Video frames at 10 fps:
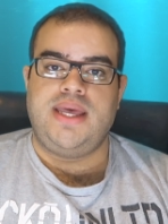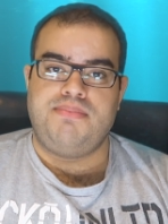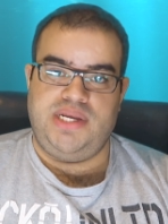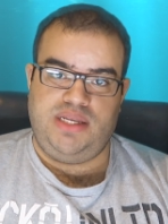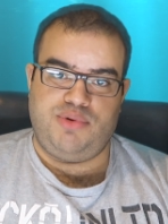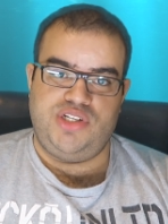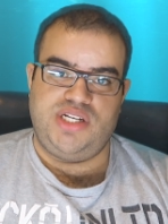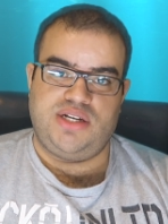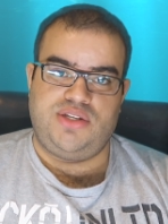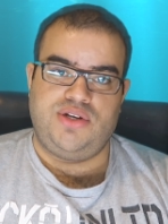a mini
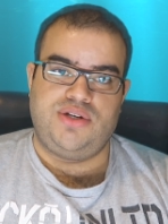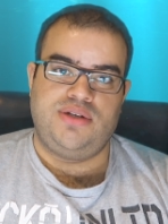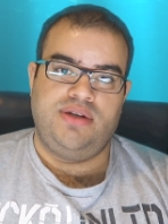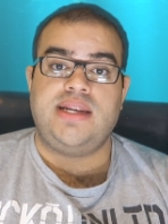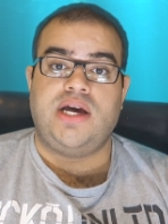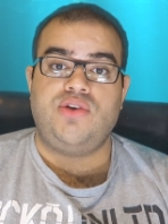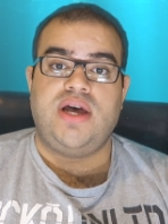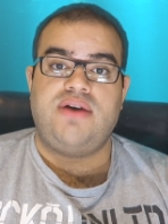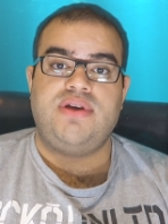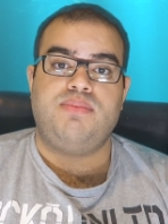projector, and now
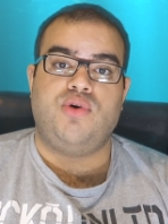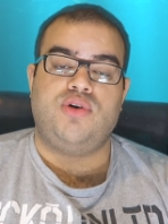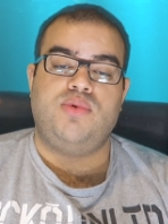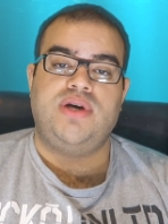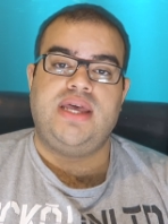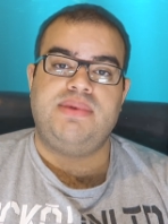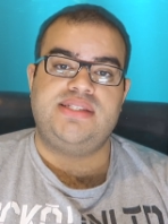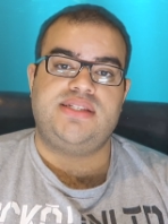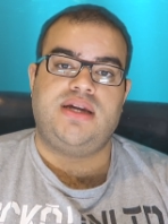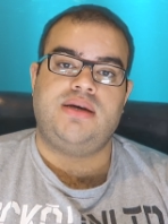you have a portable
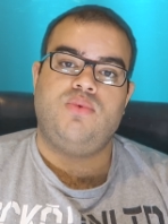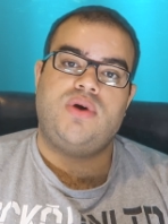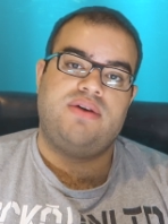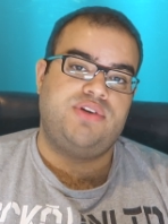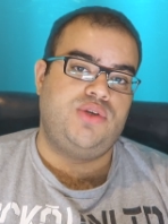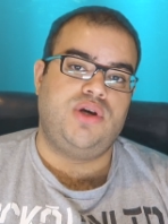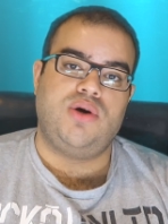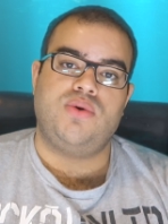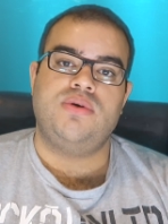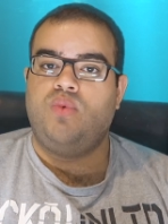gaming setup wherever you
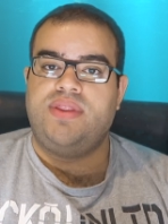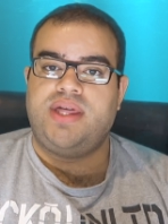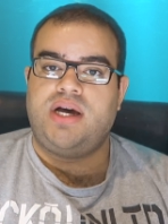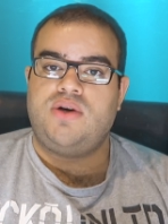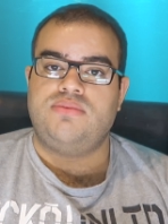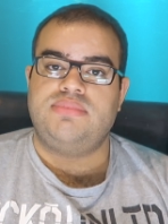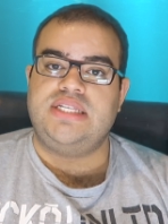go without